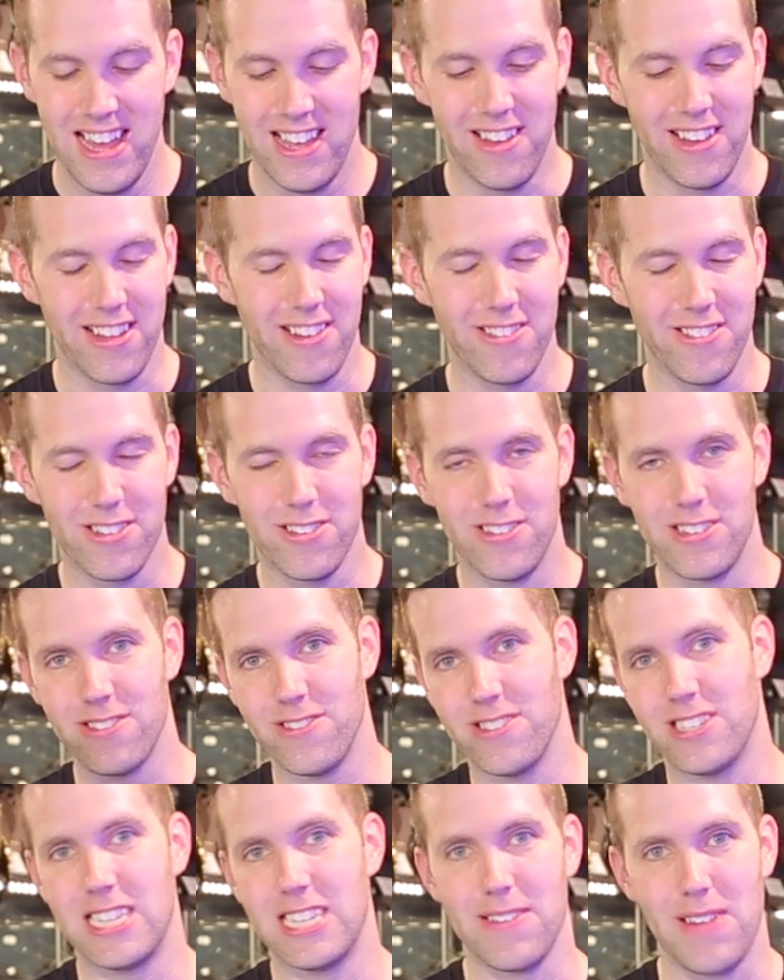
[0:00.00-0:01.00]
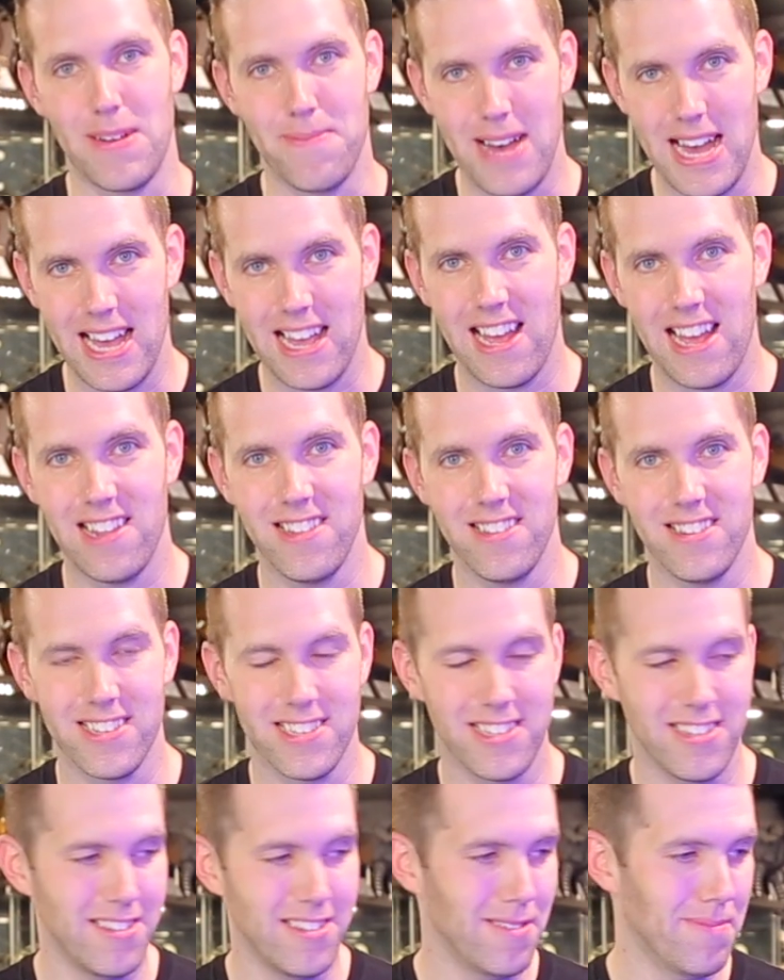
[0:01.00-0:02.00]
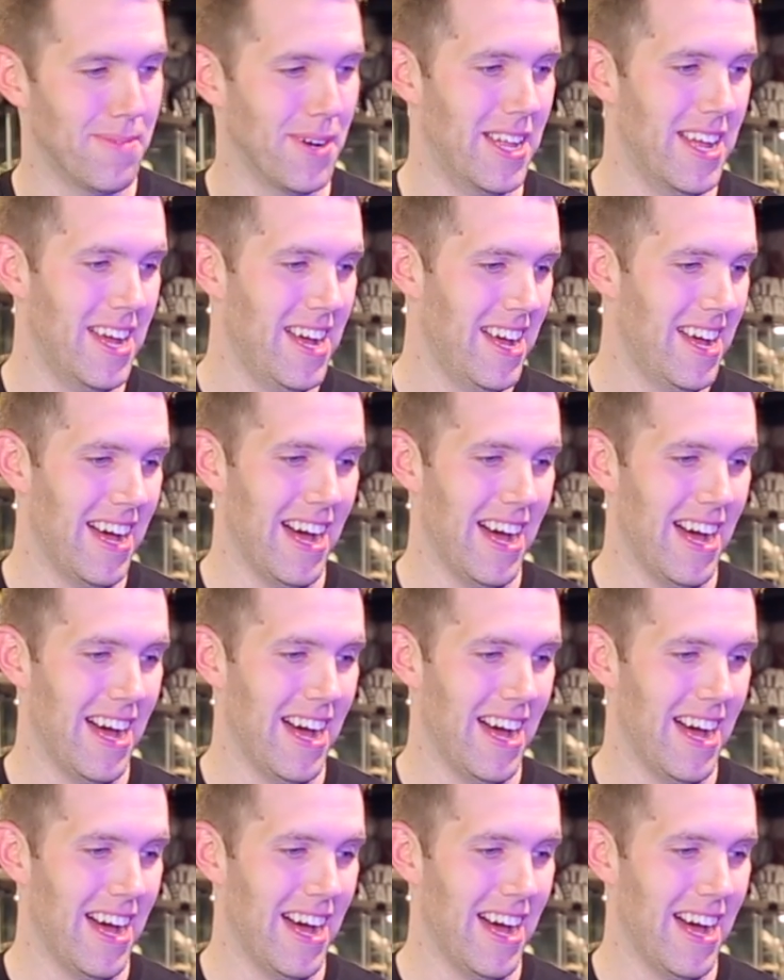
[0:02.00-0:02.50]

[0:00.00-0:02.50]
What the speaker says: You can, of course, always check my back catalog too, but